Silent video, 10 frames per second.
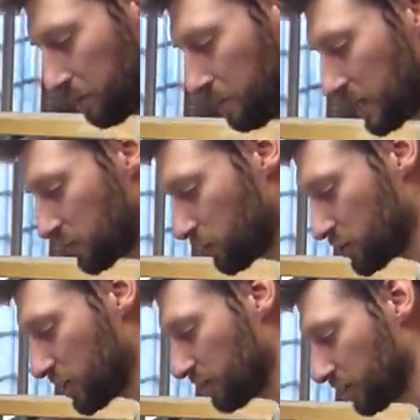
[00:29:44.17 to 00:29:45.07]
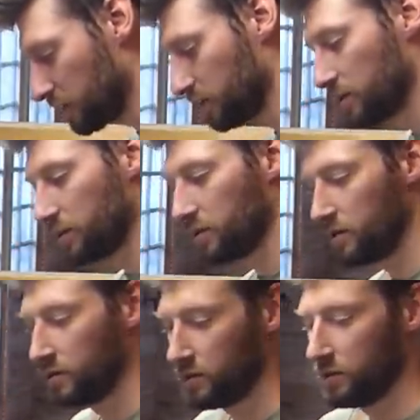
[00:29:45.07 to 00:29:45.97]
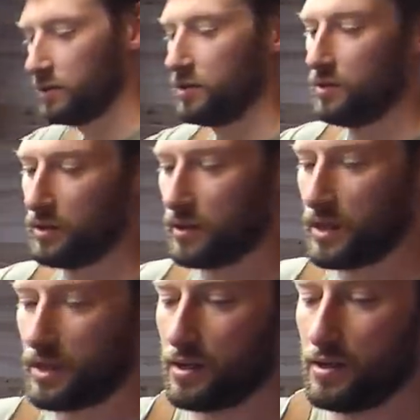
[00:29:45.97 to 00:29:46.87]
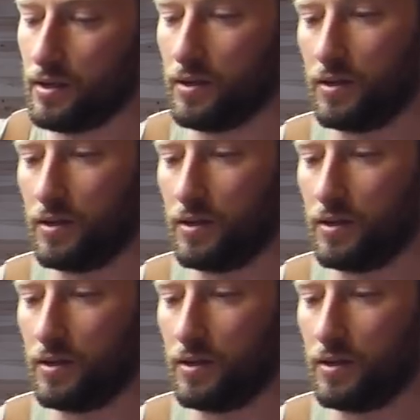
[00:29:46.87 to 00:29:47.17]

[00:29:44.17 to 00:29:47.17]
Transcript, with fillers: a micro shaving, like that,